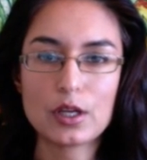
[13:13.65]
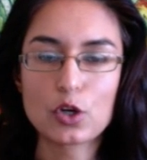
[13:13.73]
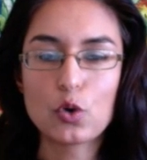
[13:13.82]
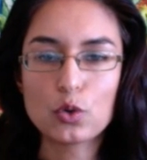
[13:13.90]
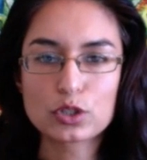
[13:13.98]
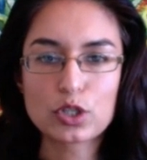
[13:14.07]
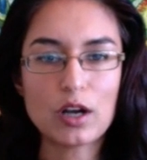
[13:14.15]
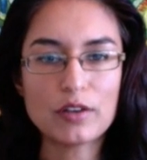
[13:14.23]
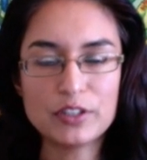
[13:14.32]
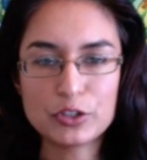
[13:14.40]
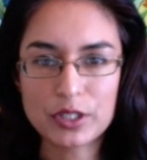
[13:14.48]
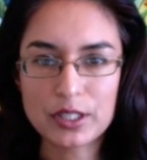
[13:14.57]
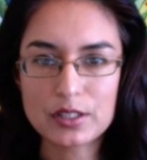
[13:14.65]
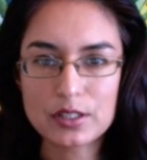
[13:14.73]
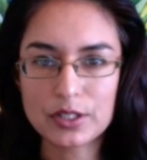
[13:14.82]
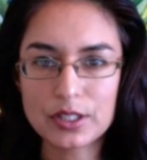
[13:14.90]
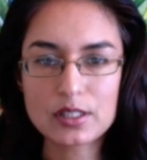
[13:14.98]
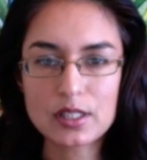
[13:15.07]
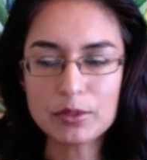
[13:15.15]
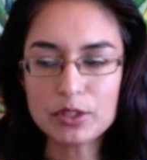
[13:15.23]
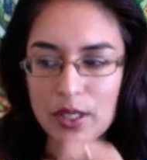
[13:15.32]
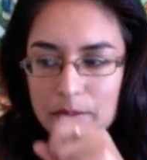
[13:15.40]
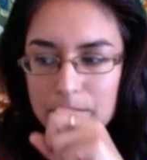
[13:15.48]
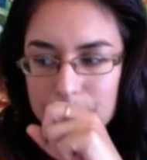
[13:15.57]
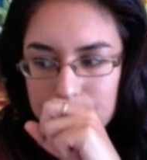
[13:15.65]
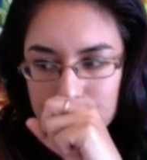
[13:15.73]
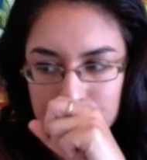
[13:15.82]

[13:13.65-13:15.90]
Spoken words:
cold coffee drinks during the summertime,